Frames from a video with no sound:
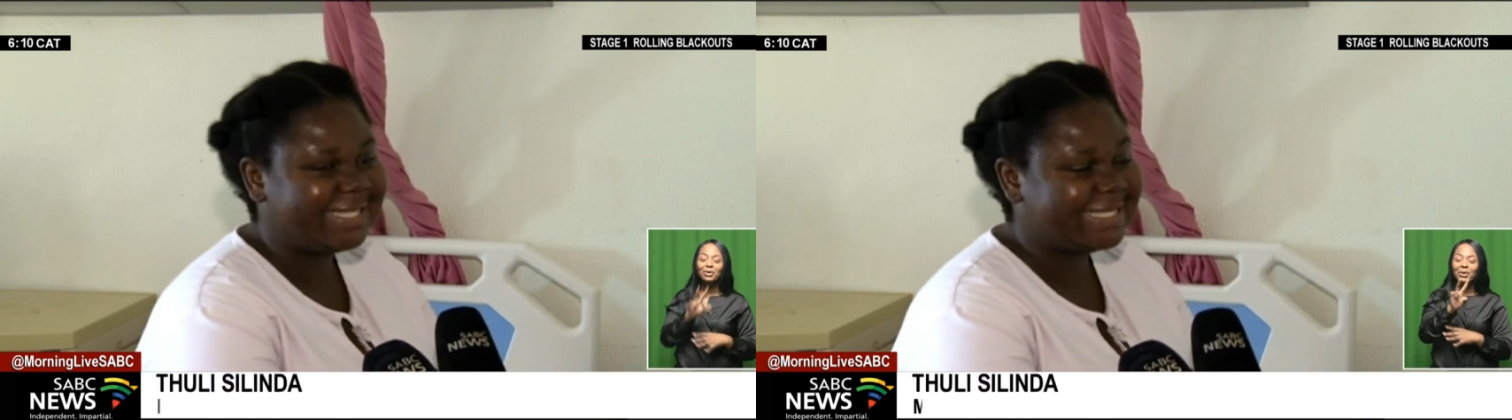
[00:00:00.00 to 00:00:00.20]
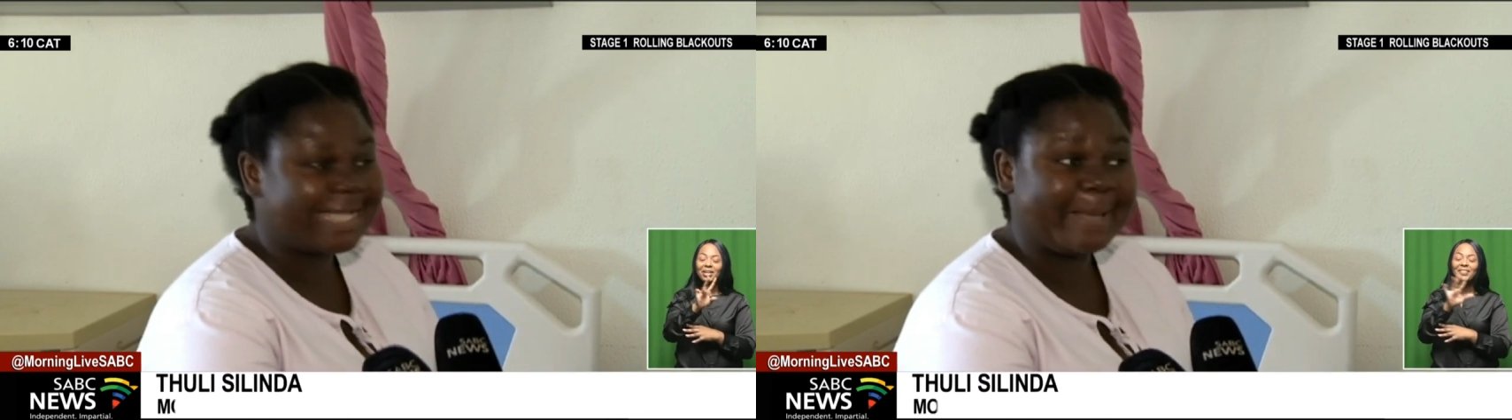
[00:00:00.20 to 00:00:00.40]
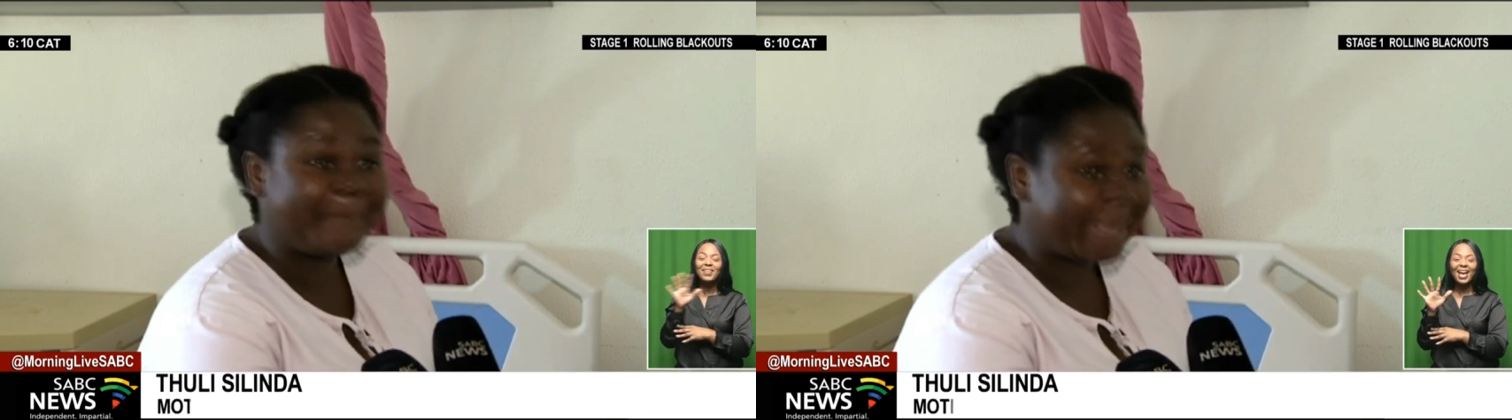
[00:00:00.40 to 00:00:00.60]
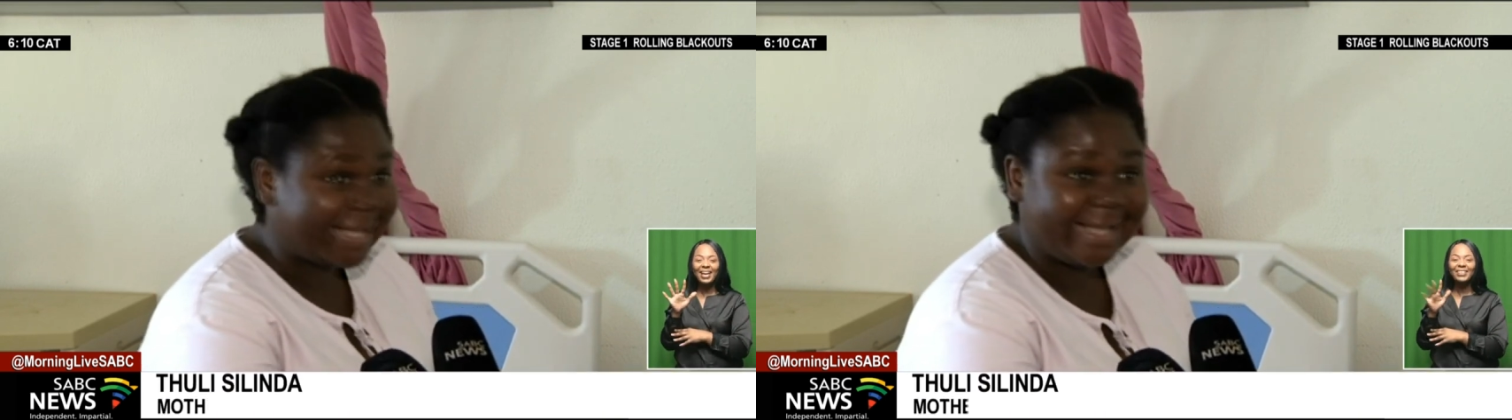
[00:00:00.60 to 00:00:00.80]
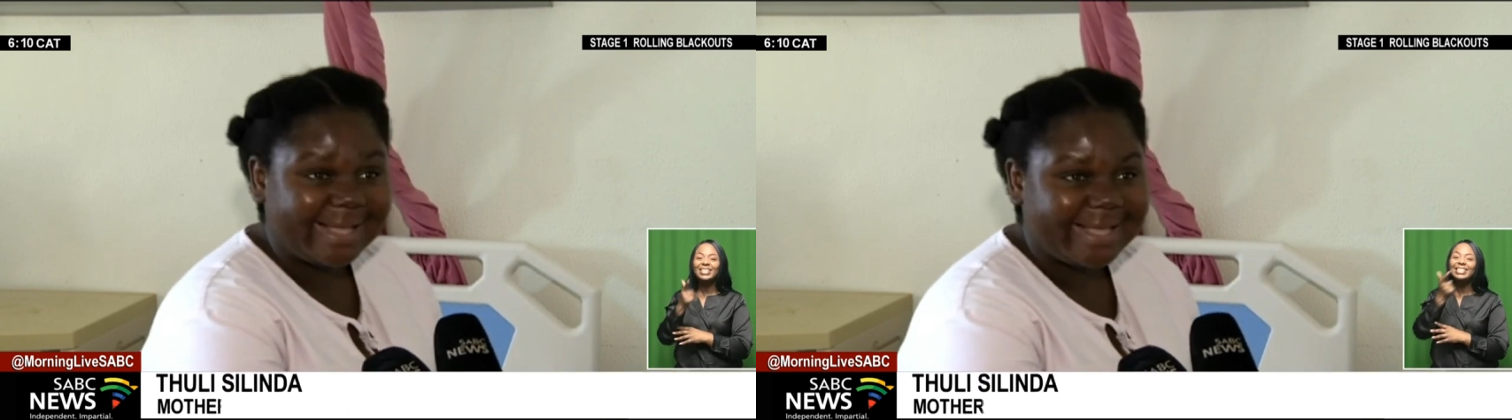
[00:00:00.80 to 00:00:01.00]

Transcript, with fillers: December.